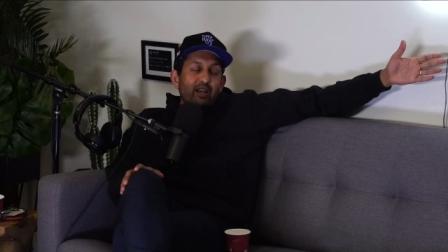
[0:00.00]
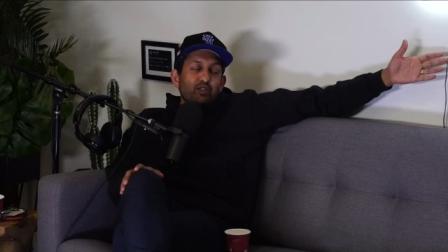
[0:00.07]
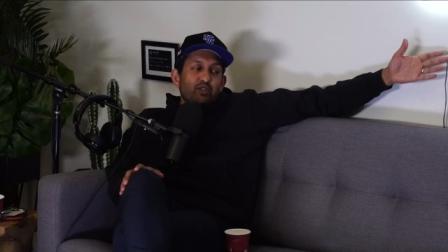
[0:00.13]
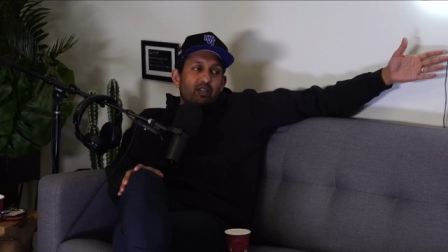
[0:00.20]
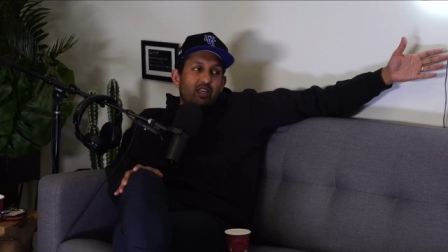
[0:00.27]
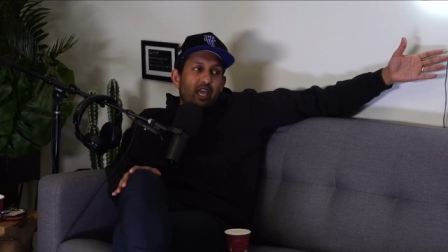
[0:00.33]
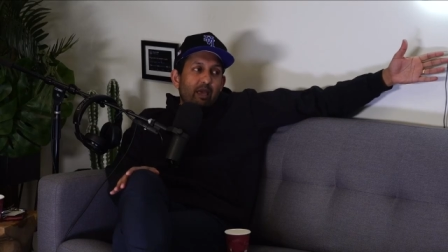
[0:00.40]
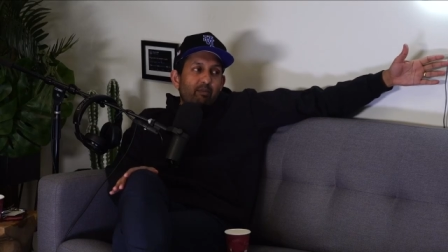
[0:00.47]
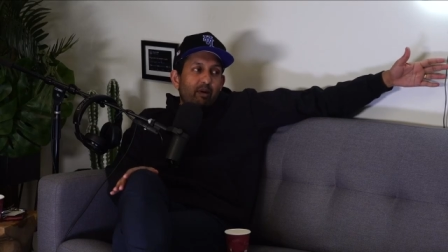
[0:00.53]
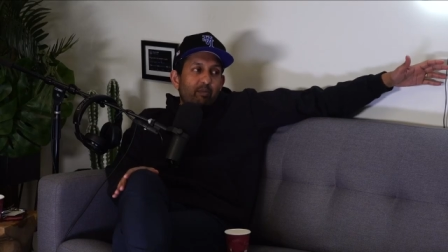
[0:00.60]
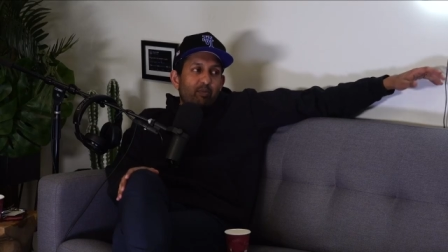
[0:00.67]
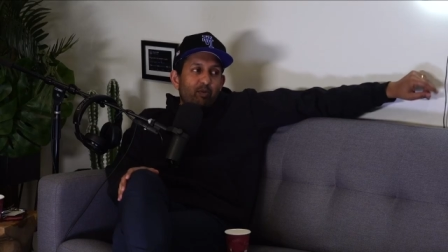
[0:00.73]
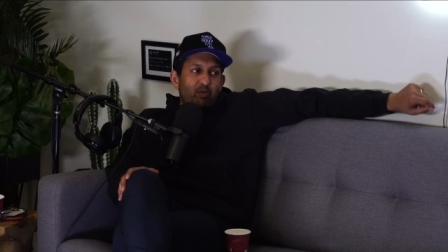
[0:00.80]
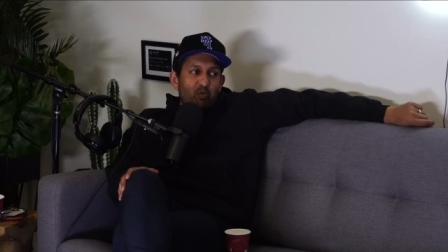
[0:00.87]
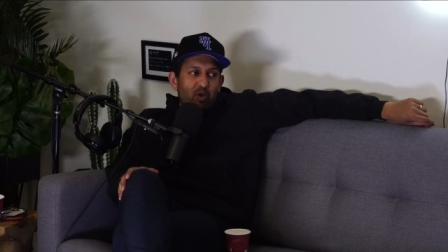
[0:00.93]
actually came
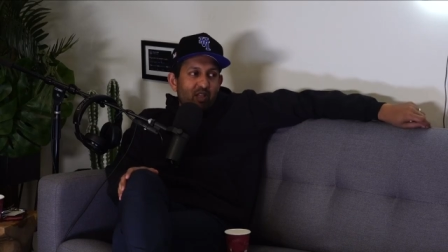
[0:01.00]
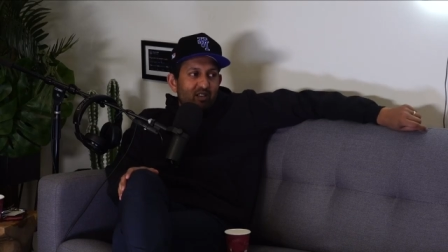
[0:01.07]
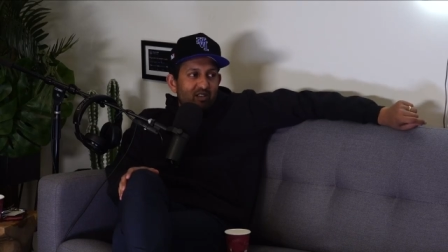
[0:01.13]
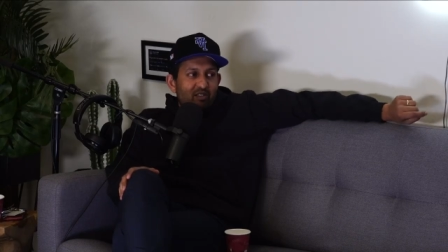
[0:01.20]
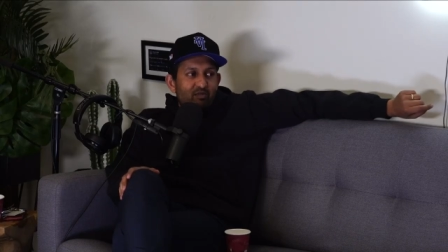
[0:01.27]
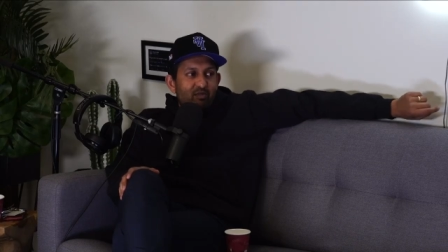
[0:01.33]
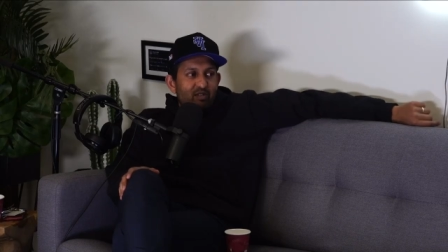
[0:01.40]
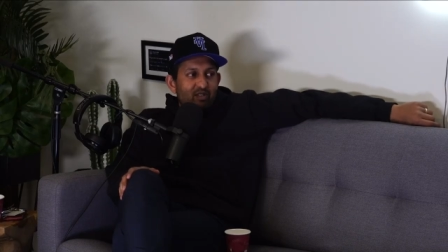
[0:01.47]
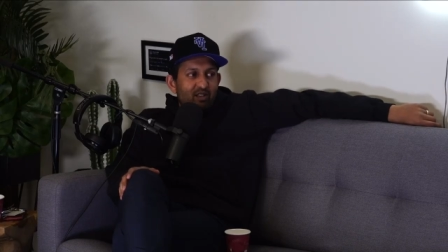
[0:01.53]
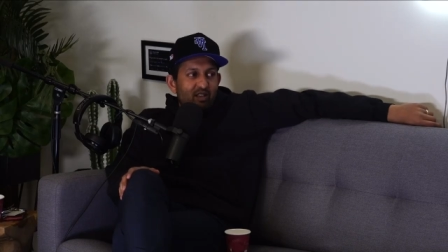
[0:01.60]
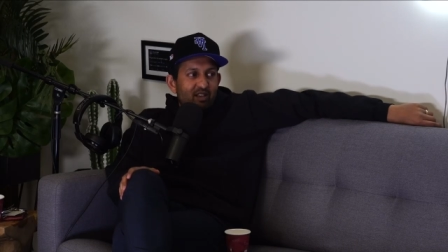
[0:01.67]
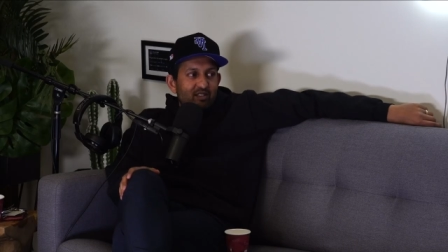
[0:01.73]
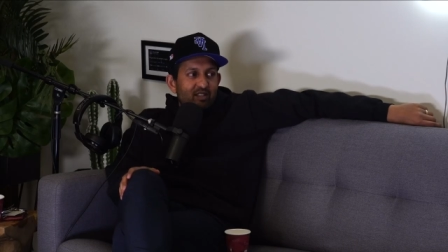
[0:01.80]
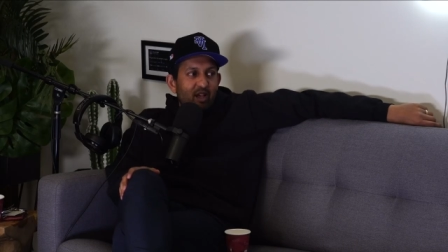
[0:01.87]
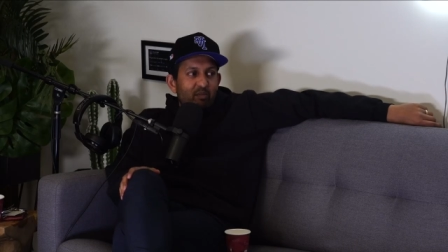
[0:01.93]
up with a way to
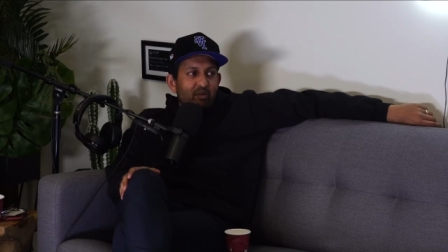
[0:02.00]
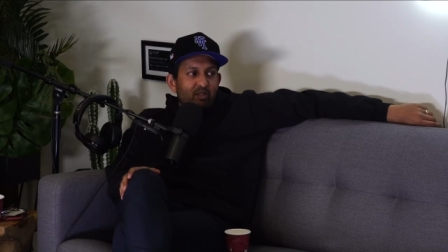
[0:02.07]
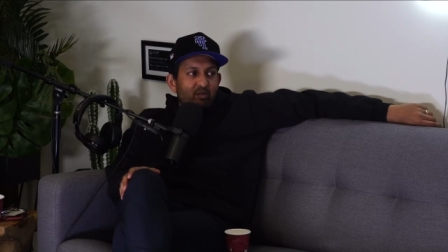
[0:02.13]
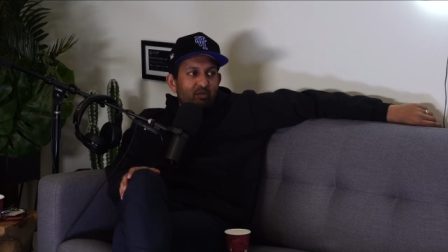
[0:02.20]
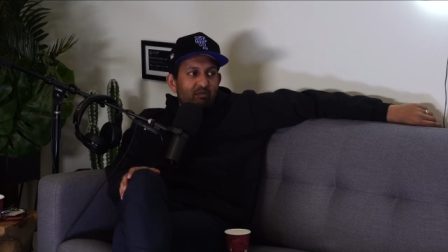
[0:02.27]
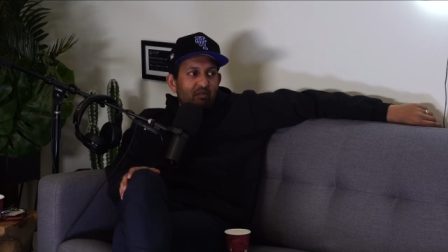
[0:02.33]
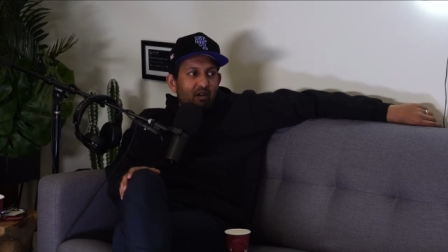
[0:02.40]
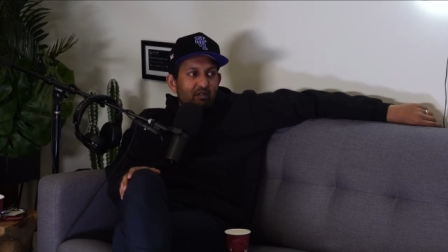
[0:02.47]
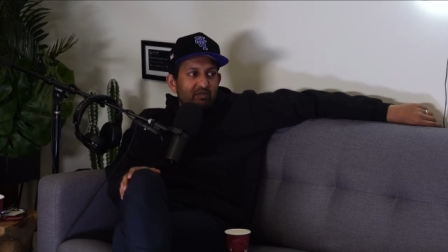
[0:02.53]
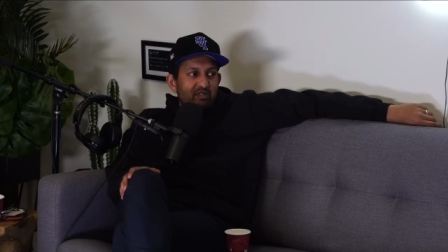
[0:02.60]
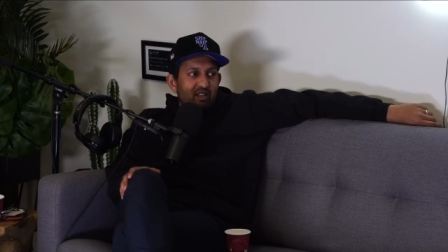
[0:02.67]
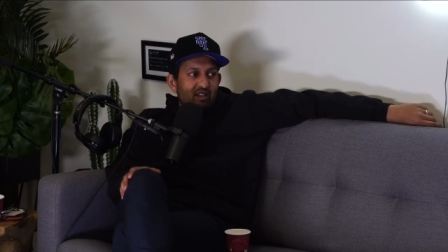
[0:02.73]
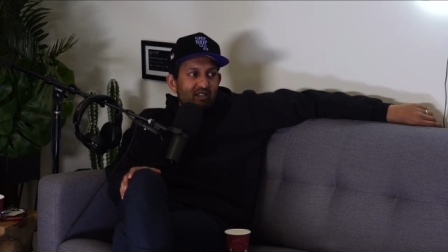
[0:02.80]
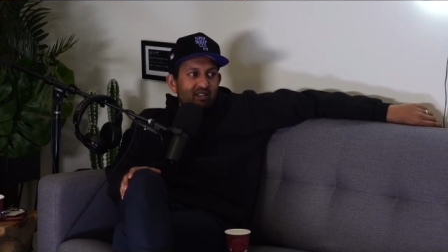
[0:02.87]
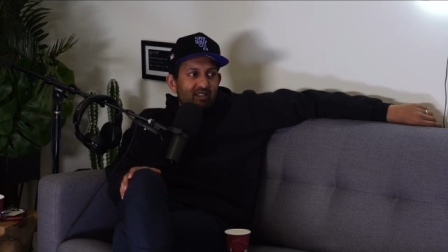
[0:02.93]
uh, double the revolve
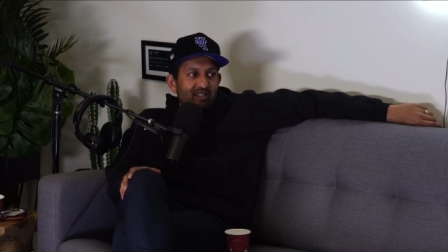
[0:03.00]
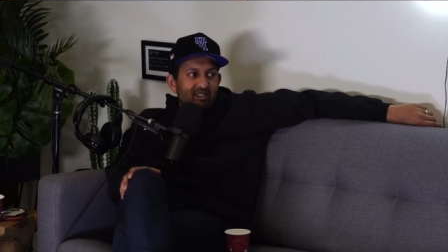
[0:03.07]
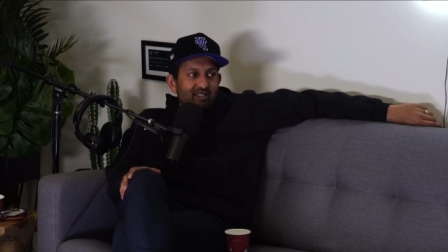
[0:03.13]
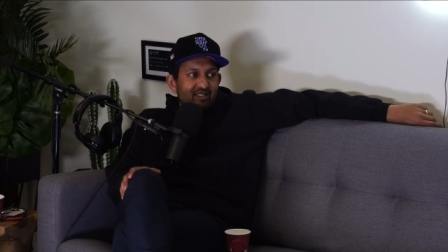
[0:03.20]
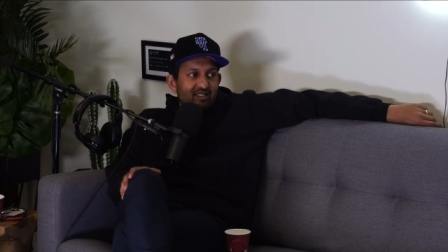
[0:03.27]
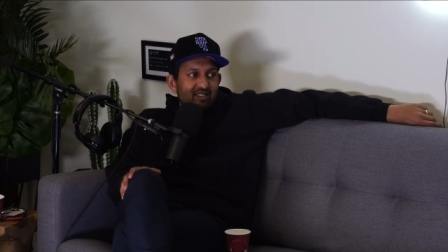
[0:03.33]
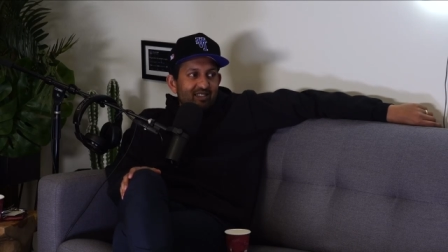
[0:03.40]
stock. We